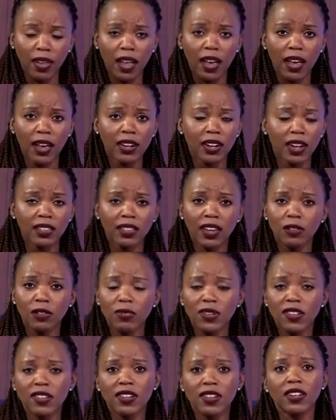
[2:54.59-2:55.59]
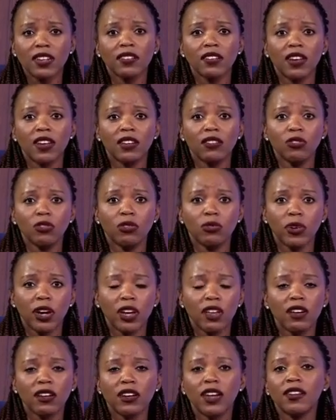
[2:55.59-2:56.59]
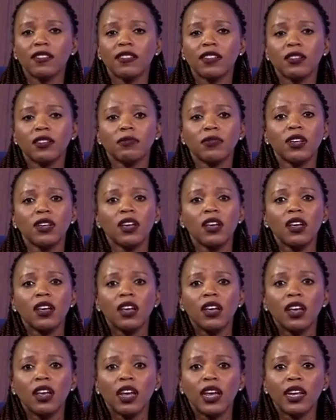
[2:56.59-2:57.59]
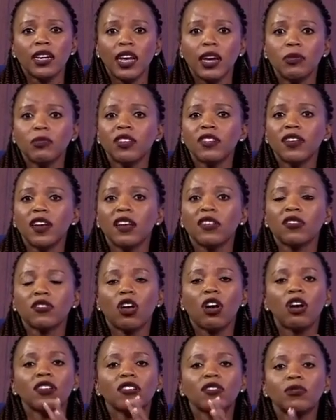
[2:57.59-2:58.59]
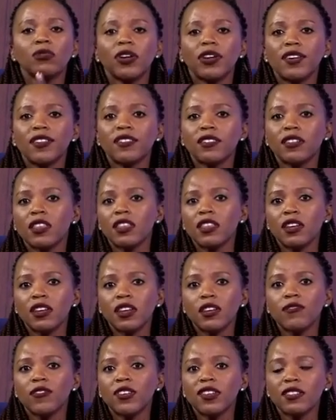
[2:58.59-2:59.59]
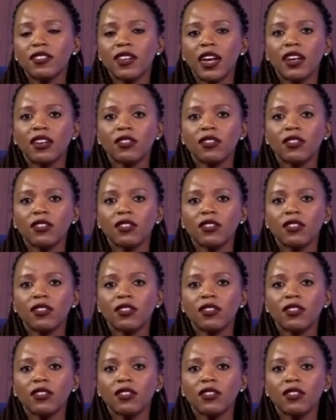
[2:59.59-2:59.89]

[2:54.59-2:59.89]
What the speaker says: and that was it, and you recognize them at amortized cost, whereas in the IFRS 9